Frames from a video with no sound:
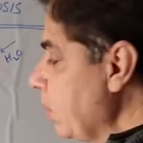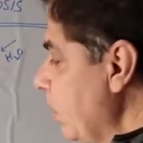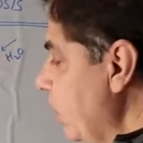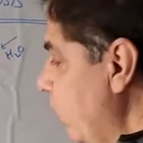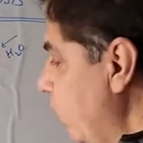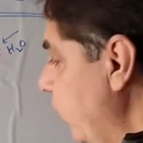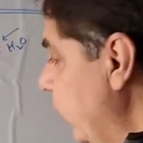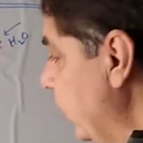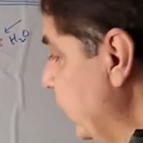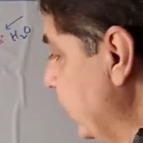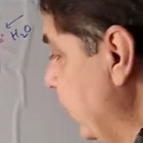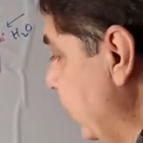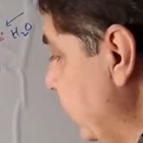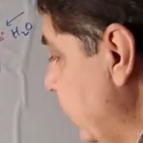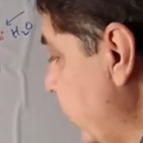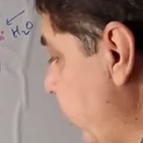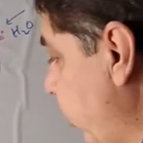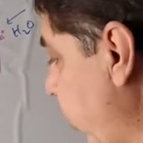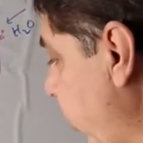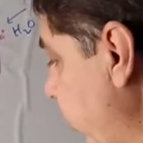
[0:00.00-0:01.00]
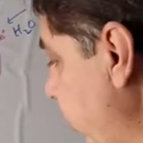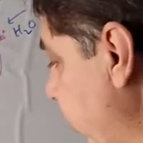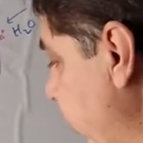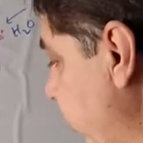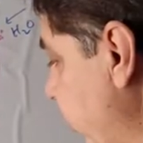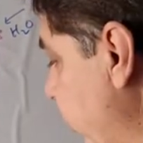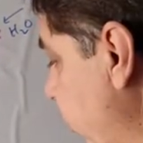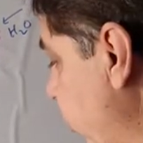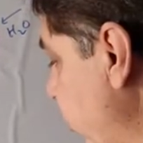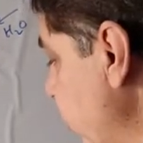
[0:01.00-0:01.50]
Where there is a problem
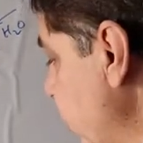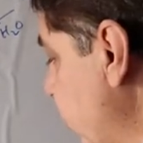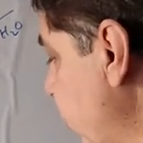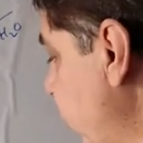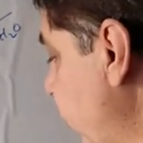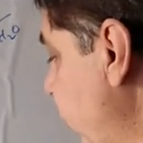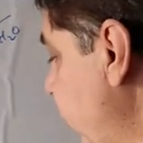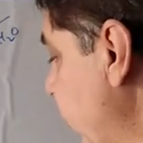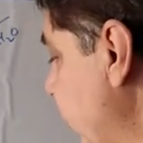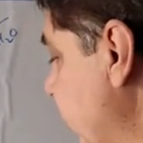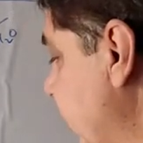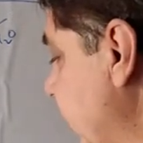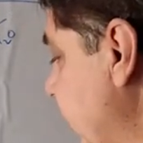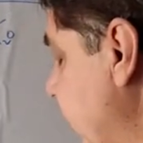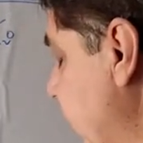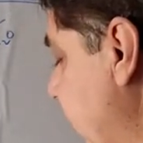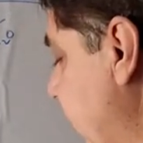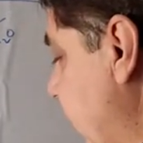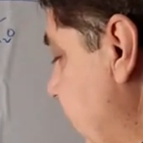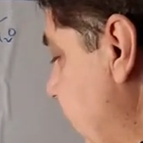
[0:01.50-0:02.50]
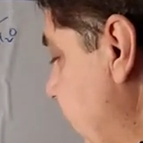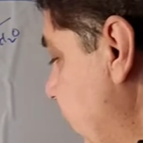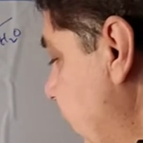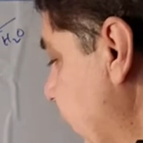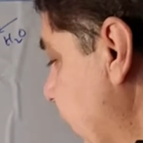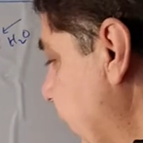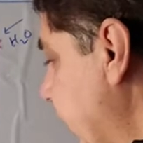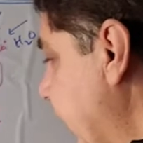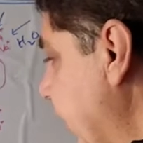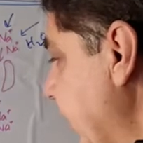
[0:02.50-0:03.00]
both with
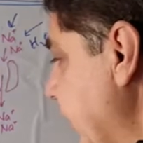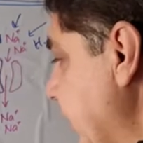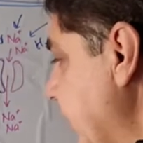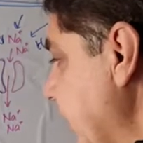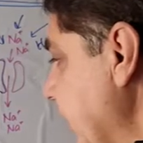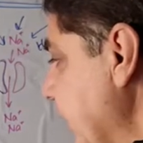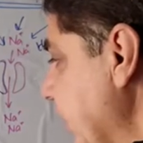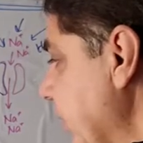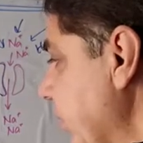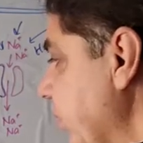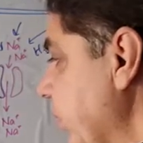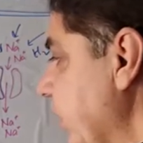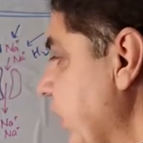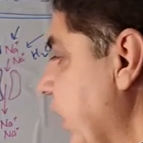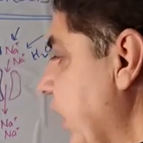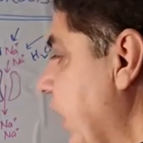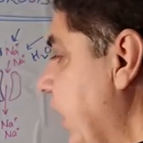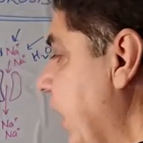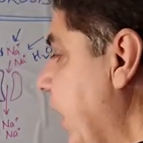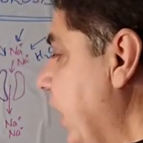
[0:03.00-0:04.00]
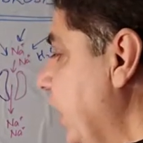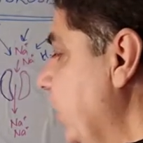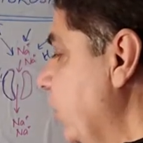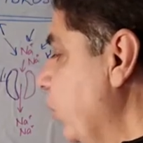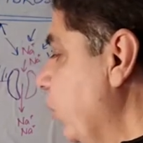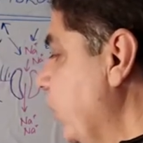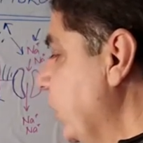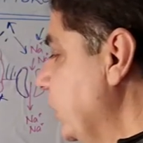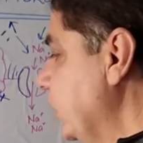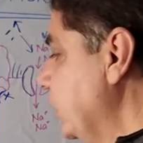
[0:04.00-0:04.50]
gating and
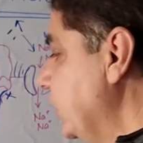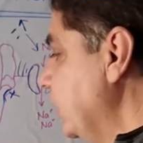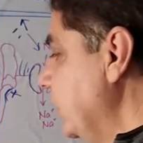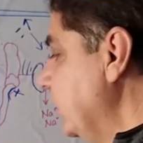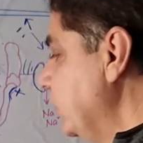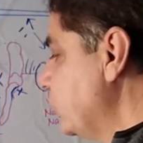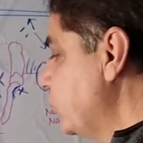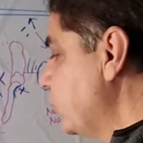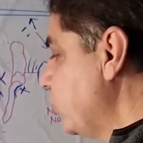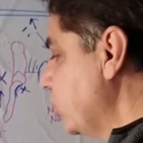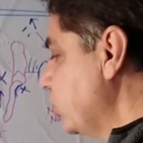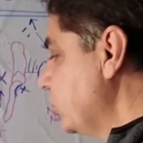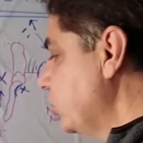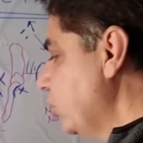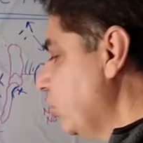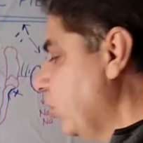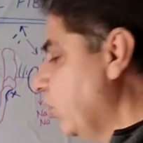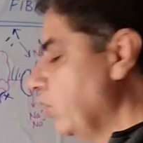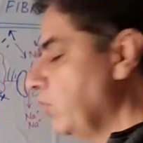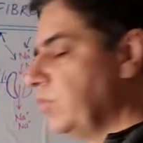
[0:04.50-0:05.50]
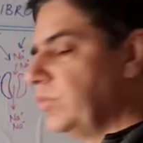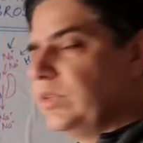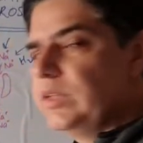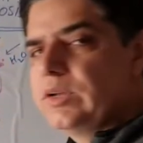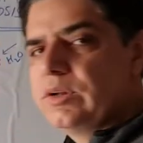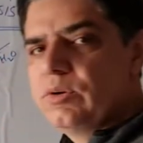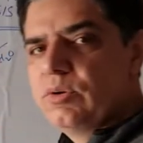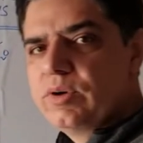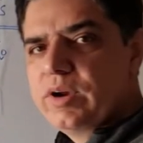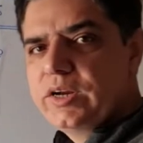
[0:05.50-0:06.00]
with the structure of the
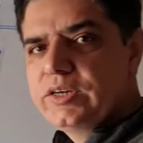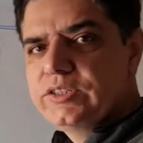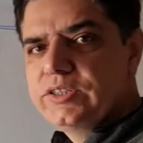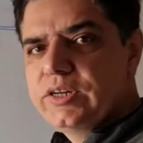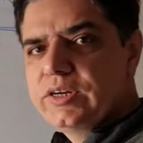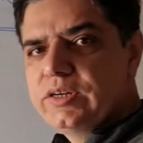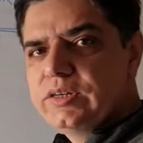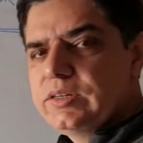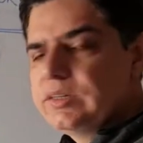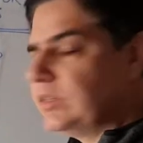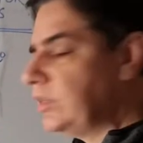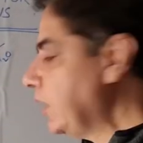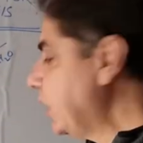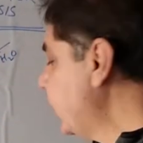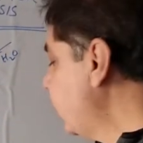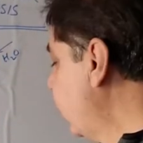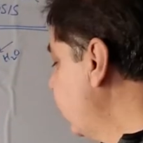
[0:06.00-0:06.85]
chloride channel then a